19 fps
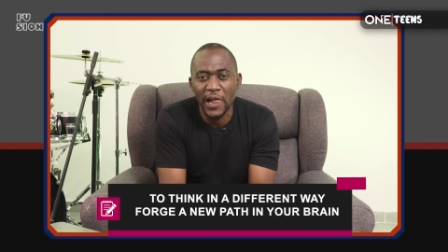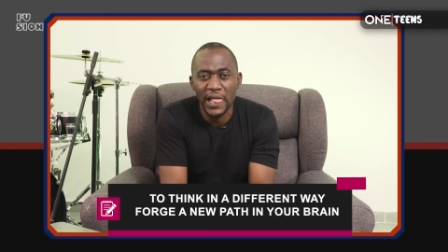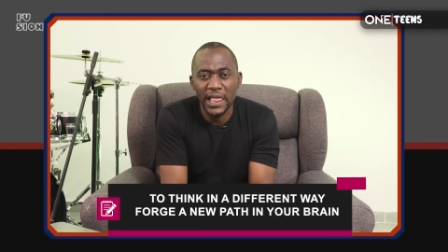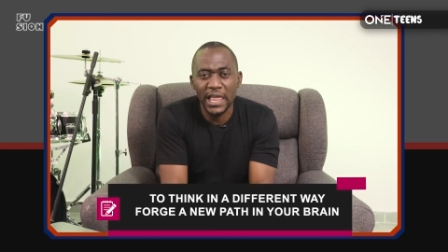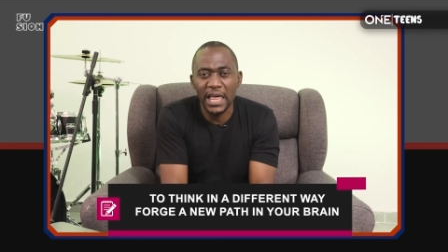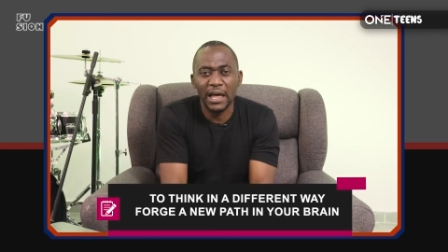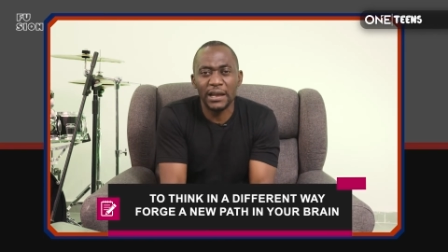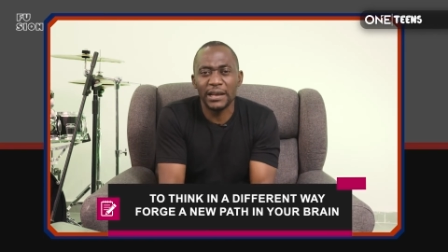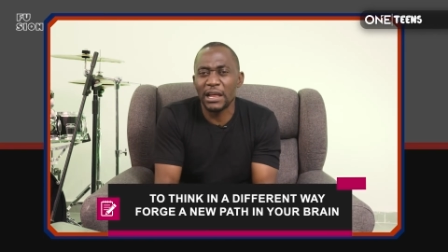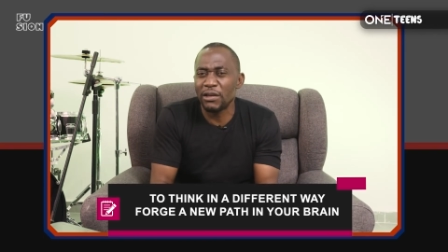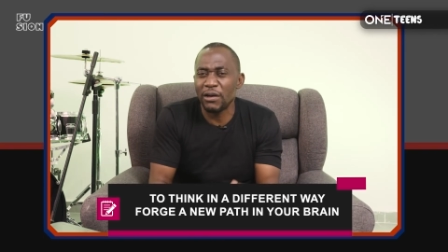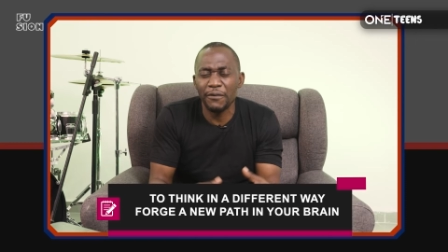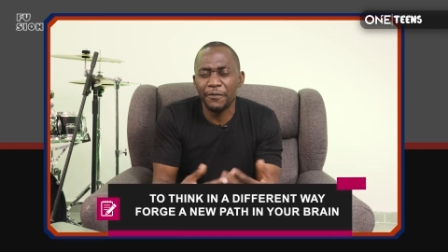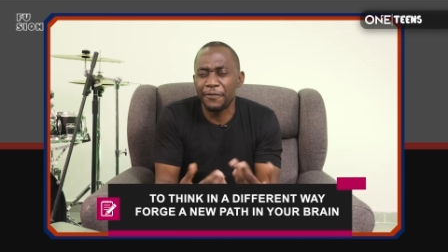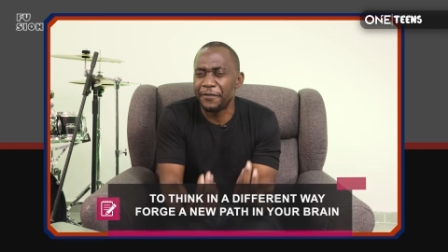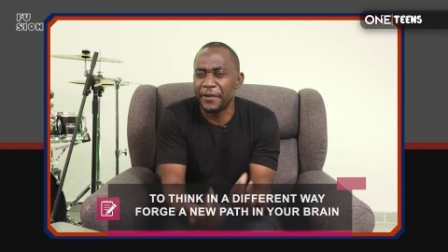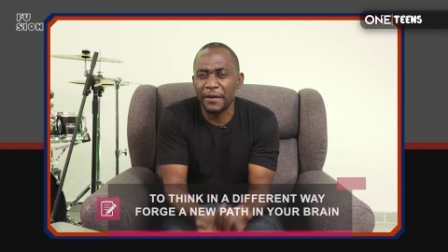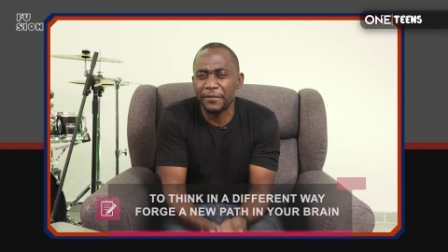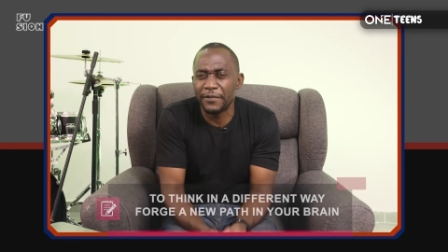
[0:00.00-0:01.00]
yeah, that you are
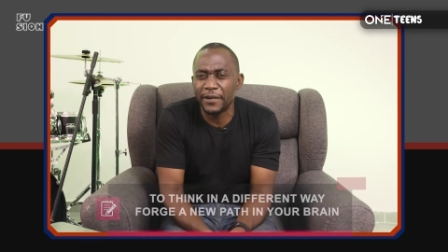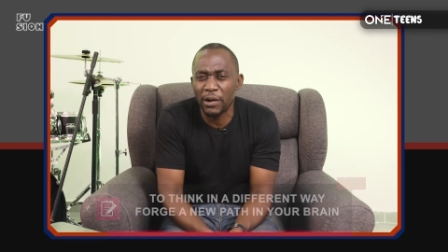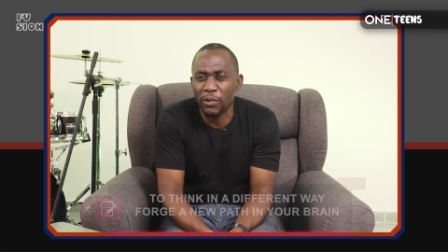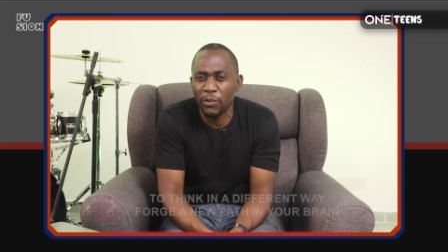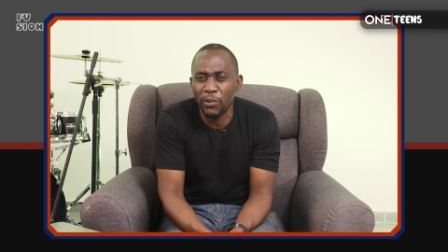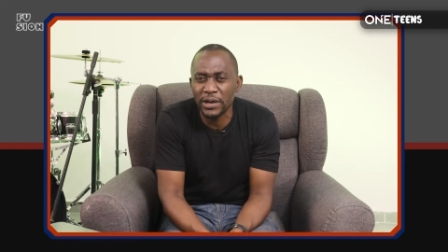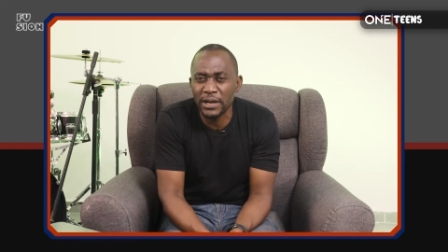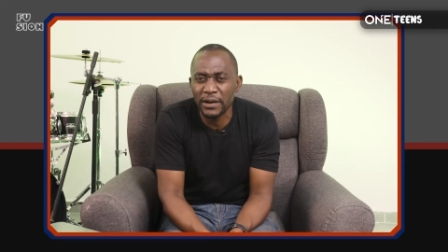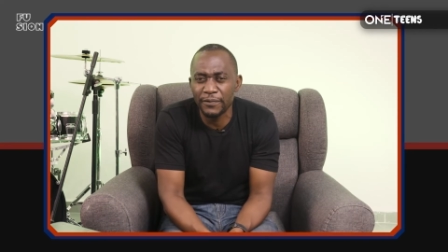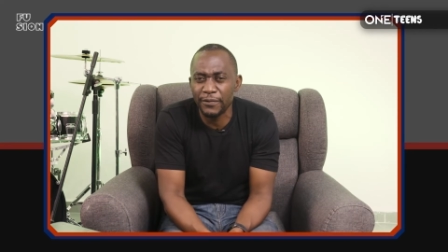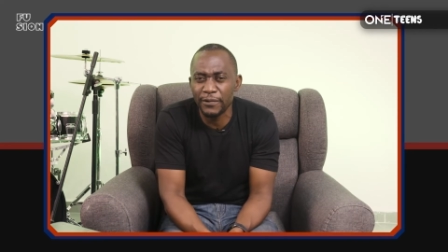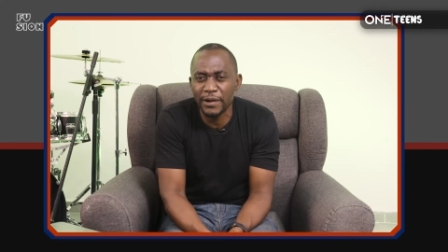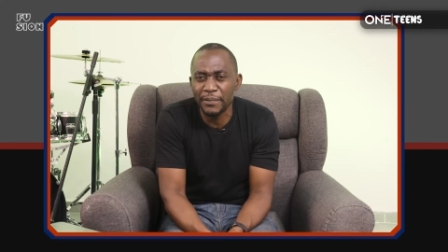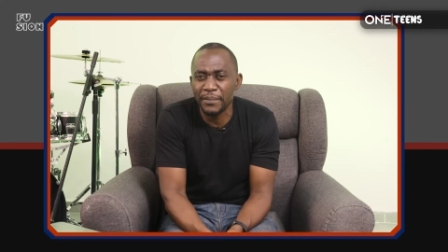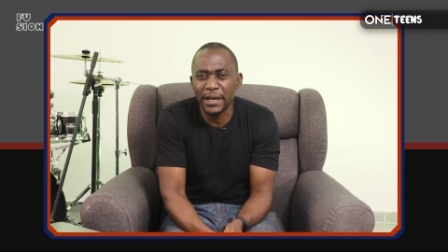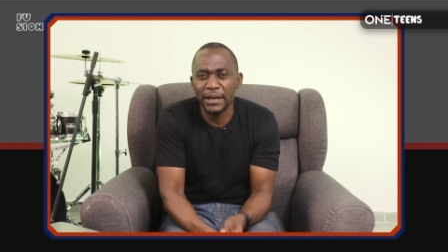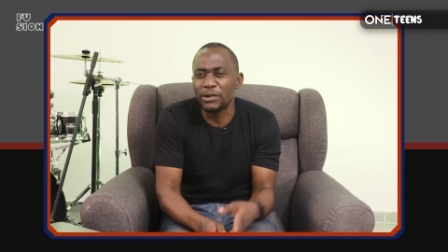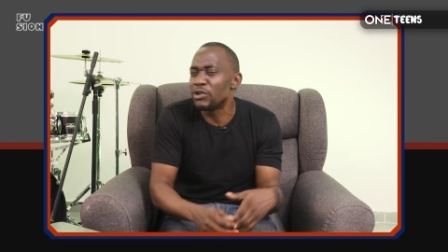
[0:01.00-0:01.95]
fearfully and wonderfully made.